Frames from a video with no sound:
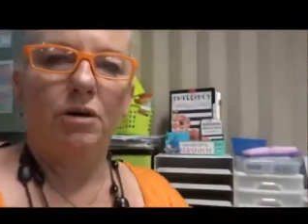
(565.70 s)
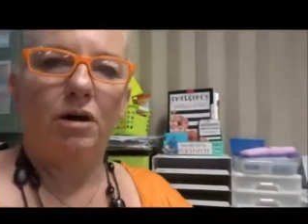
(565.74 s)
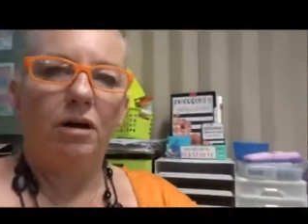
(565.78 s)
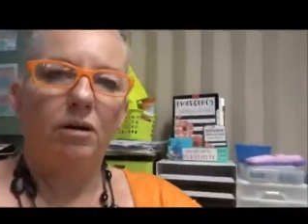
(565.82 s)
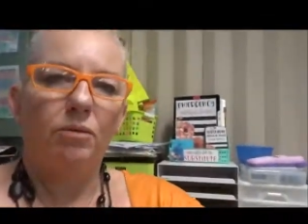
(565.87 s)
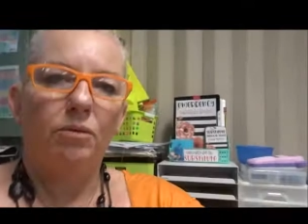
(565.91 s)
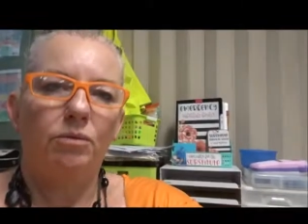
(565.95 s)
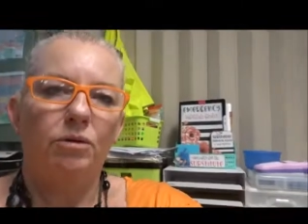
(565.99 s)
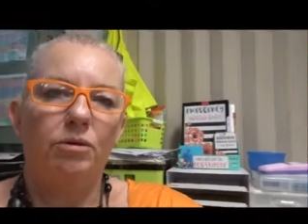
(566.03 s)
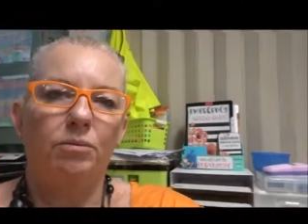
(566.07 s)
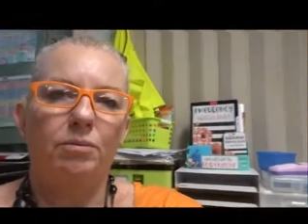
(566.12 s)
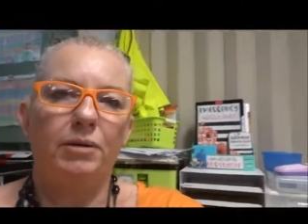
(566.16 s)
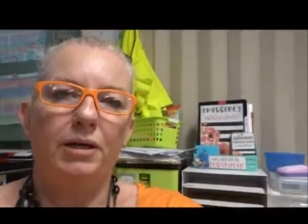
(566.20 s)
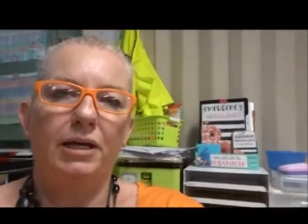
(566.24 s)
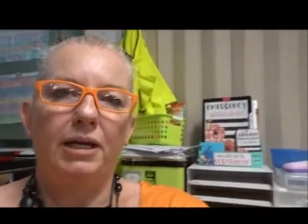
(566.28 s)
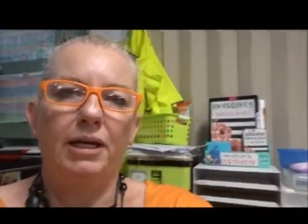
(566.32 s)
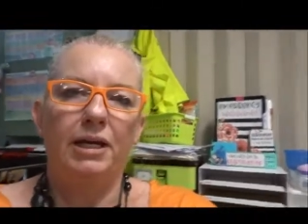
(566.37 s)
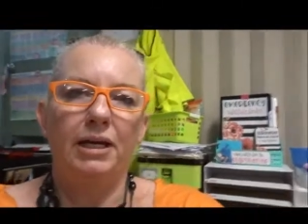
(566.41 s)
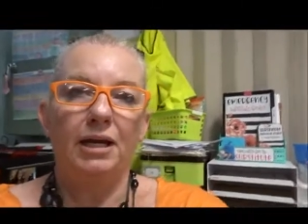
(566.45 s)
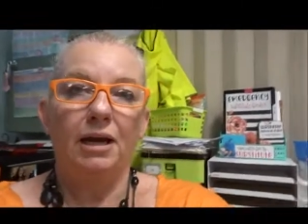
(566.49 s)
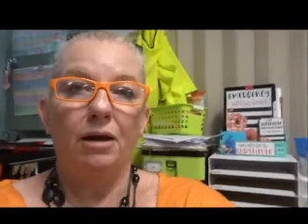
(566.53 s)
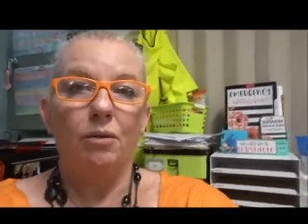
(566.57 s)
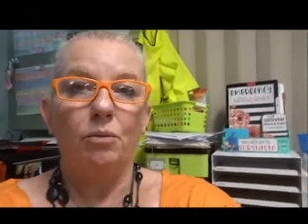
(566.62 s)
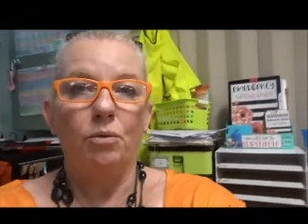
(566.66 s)
I will
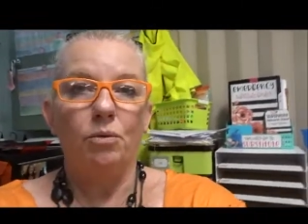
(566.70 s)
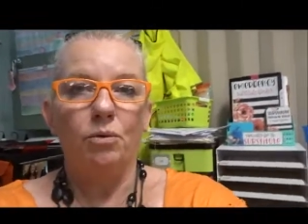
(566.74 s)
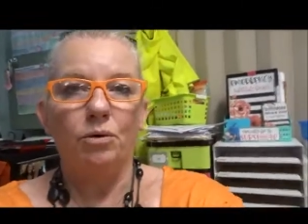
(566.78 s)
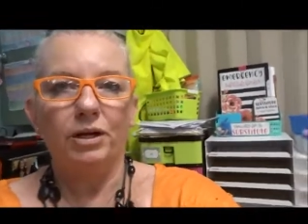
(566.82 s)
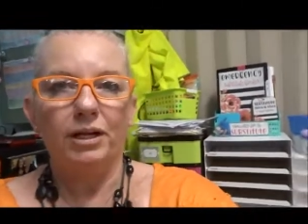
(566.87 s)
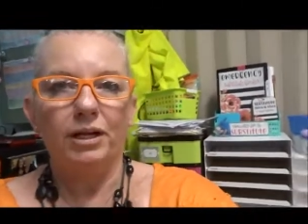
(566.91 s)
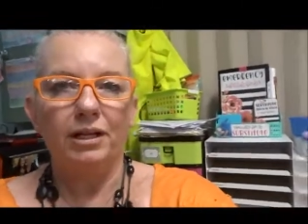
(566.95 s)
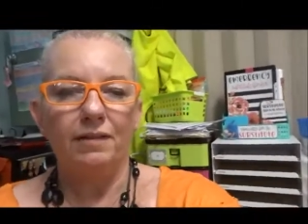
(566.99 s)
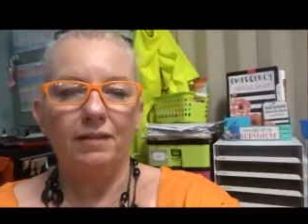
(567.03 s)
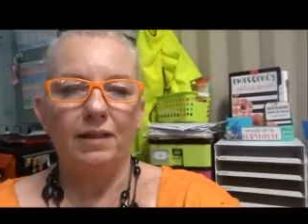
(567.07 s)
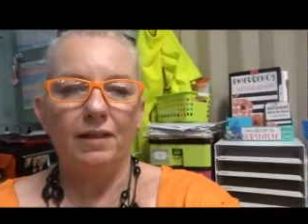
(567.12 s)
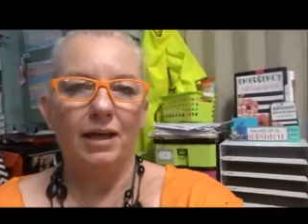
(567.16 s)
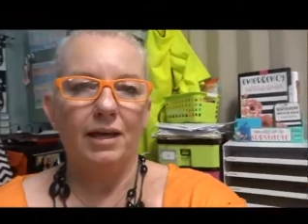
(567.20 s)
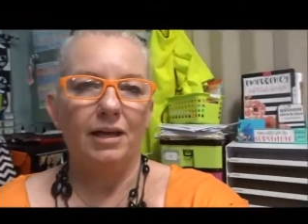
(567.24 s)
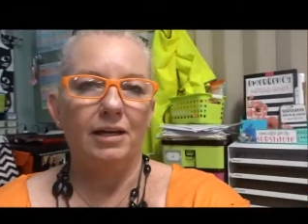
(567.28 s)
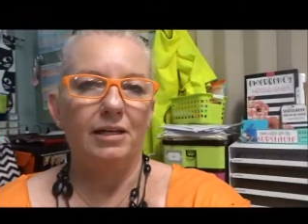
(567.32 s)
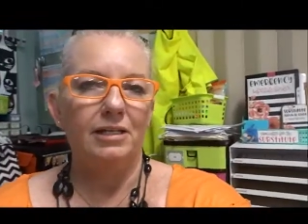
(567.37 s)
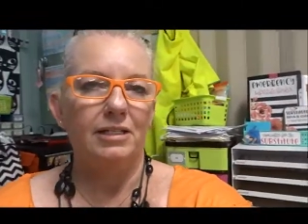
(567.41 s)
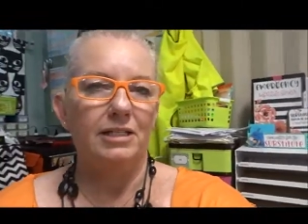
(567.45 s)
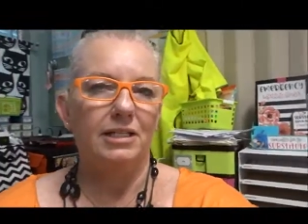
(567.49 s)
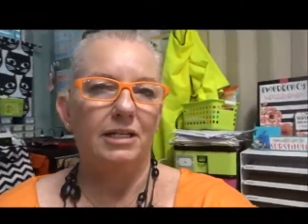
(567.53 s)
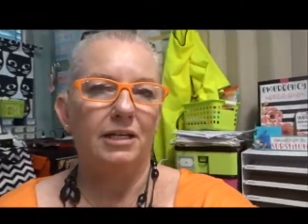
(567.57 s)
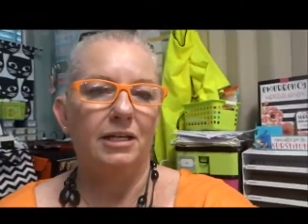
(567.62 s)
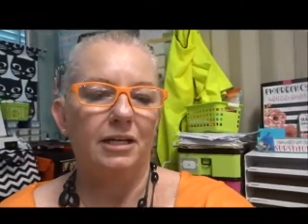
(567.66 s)
be awarding
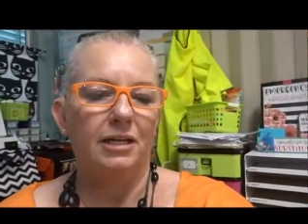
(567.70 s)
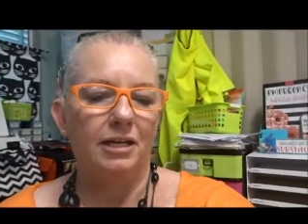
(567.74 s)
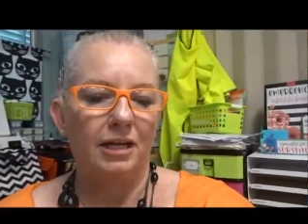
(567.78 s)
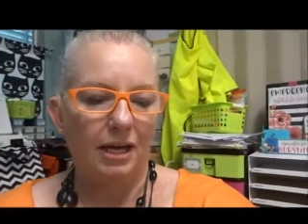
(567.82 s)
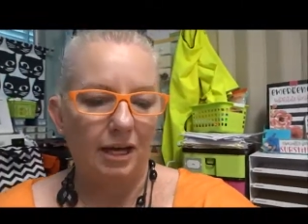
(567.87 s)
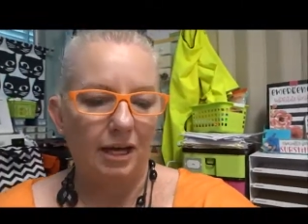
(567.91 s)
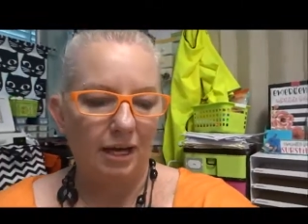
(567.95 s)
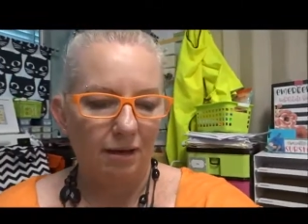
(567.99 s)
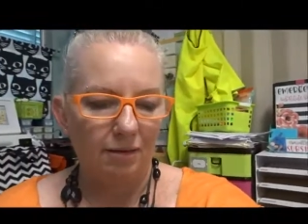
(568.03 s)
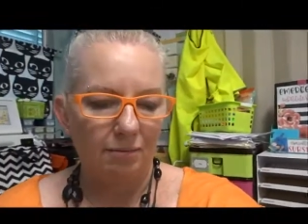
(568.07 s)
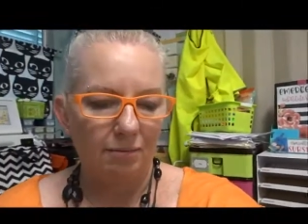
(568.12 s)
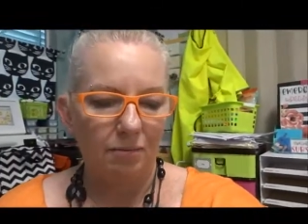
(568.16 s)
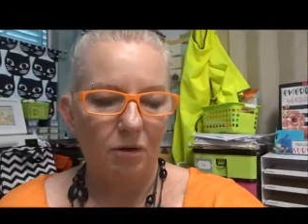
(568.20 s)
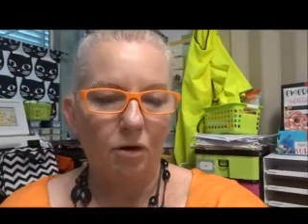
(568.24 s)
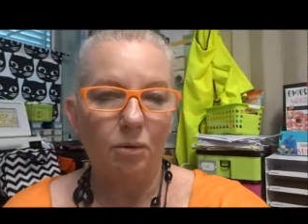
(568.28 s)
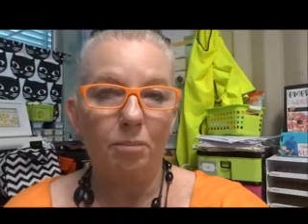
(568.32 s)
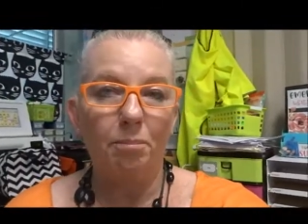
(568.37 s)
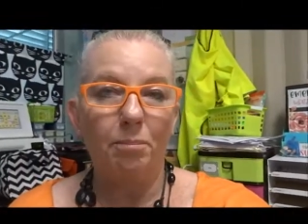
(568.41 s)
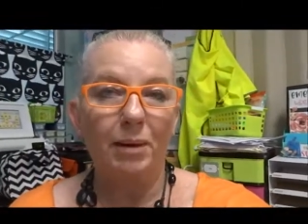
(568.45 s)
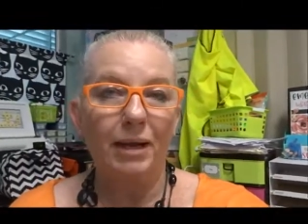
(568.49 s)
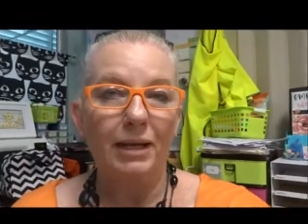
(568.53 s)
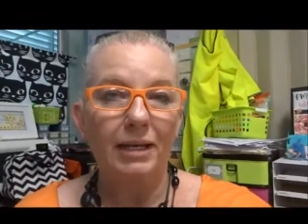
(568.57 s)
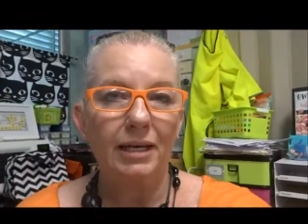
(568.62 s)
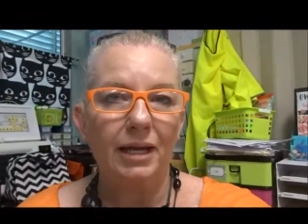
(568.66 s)
that on
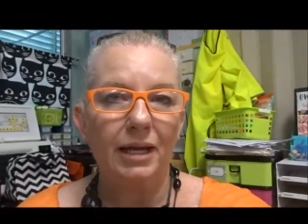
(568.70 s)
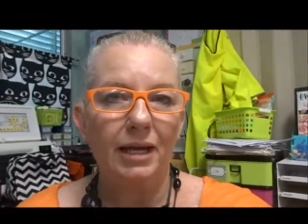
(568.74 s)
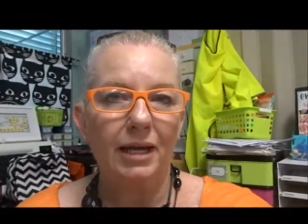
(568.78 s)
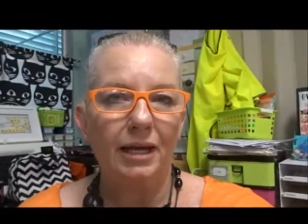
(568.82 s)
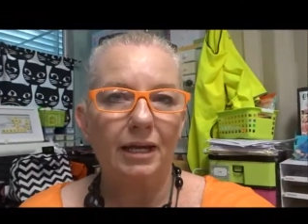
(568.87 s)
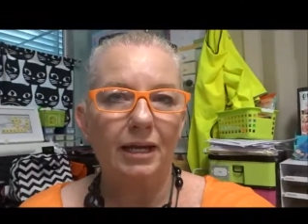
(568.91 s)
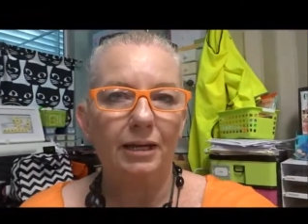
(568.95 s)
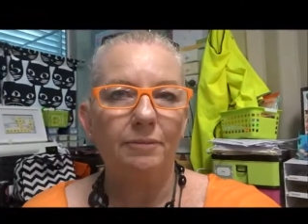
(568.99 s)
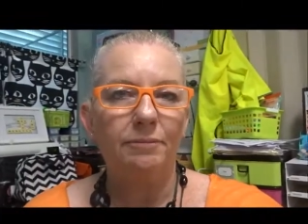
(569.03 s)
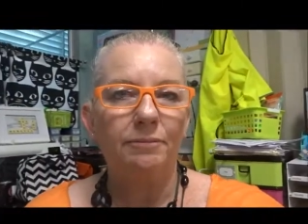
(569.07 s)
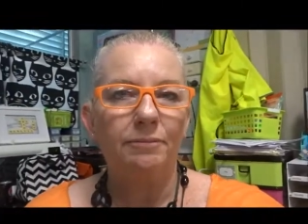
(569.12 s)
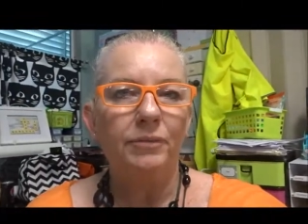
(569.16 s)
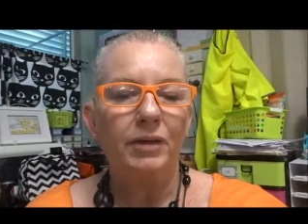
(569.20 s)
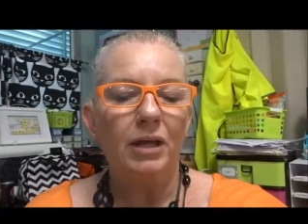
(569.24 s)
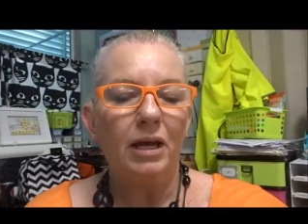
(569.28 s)
Monday.